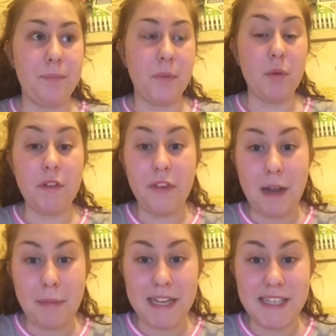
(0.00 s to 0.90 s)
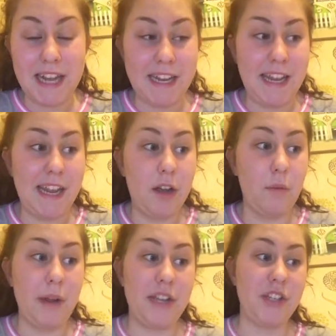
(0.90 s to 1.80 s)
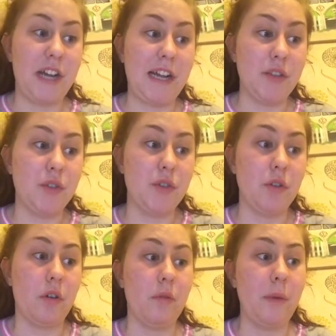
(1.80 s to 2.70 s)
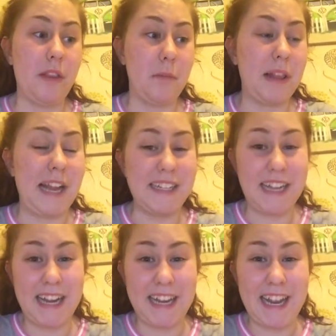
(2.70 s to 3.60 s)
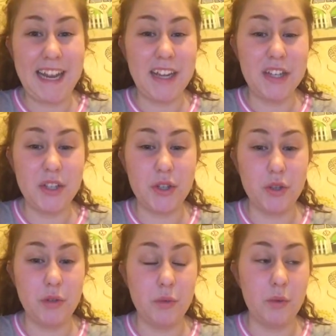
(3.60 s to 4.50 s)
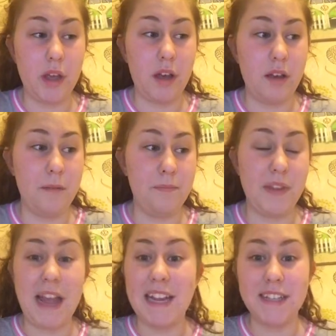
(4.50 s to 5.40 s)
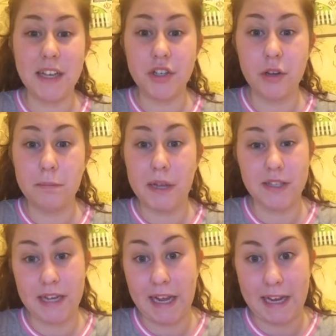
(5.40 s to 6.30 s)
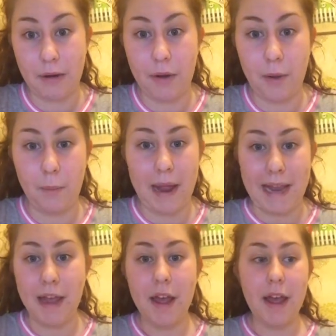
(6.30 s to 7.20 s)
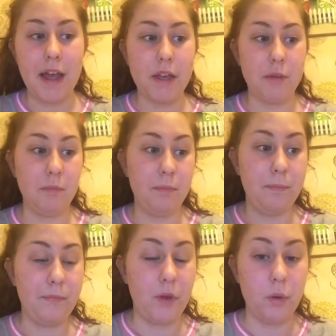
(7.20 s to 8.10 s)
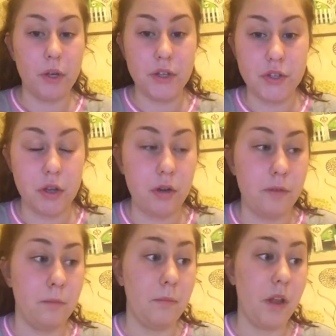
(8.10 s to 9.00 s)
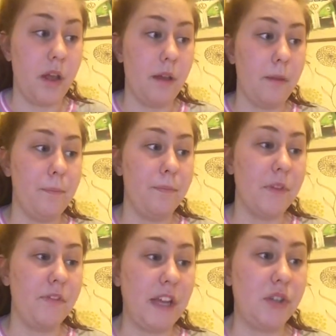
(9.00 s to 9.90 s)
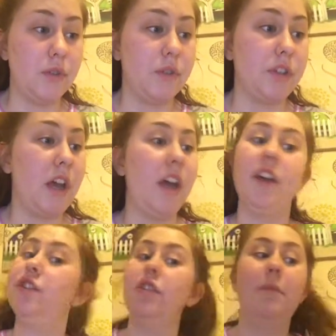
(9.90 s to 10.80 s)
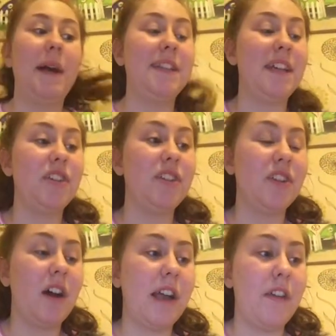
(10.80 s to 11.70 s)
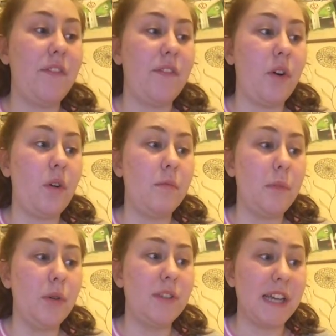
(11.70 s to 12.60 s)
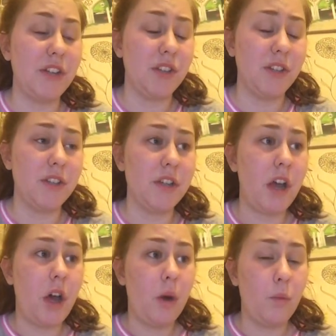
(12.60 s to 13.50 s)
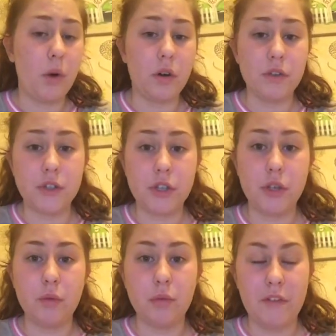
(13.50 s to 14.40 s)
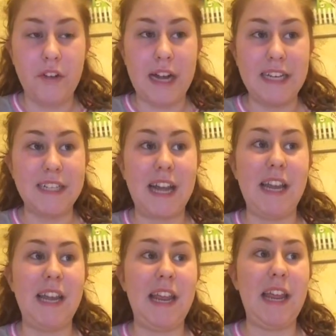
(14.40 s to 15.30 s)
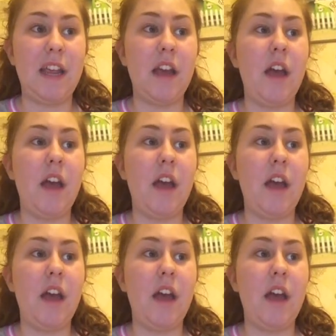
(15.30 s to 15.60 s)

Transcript: refine my technique, which I do struggle with applying technique to any session because I get carried away and focus on facials. So my session target for most sessions was to refine technique,